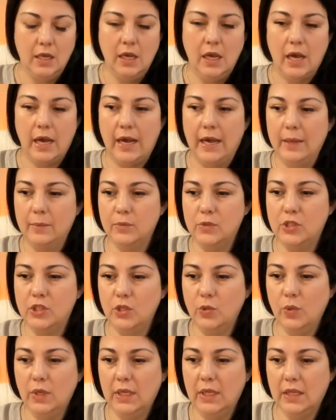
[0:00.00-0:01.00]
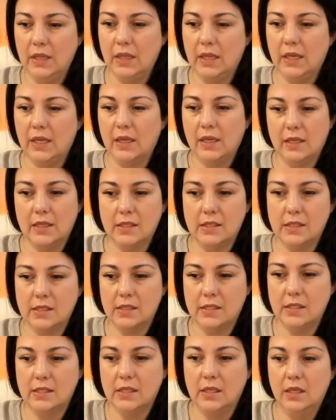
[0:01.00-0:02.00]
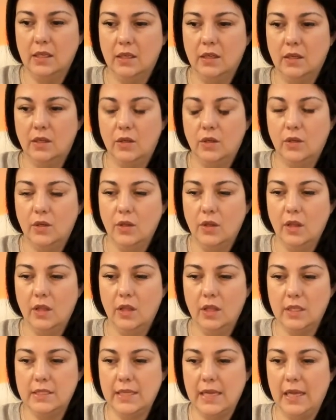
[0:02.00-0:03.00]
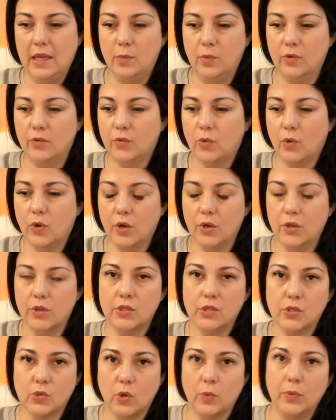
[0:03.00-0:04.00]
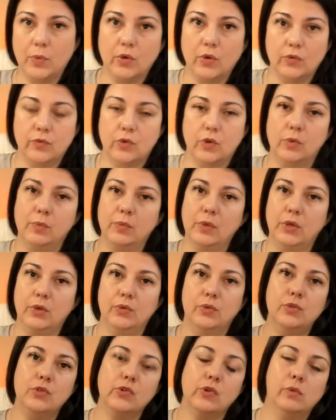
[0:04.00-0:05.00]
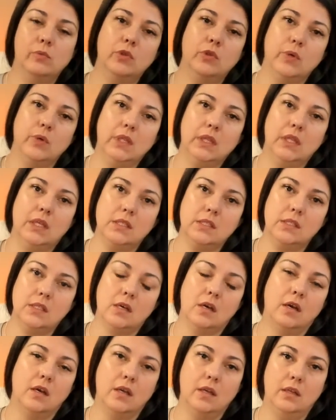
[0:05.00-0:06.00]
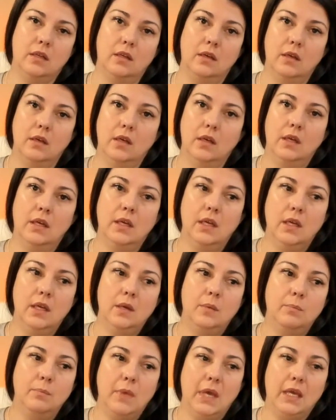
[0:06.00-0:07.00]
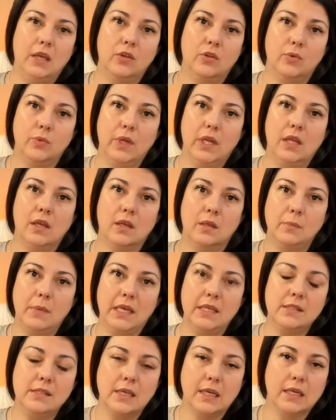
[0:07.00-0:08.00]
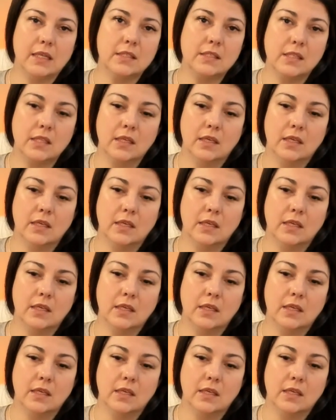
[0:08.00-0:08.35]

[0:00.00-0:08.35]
I'm doing this the day before the Scorpio full moon. So I'm doing this on May, you're reading on May 6th.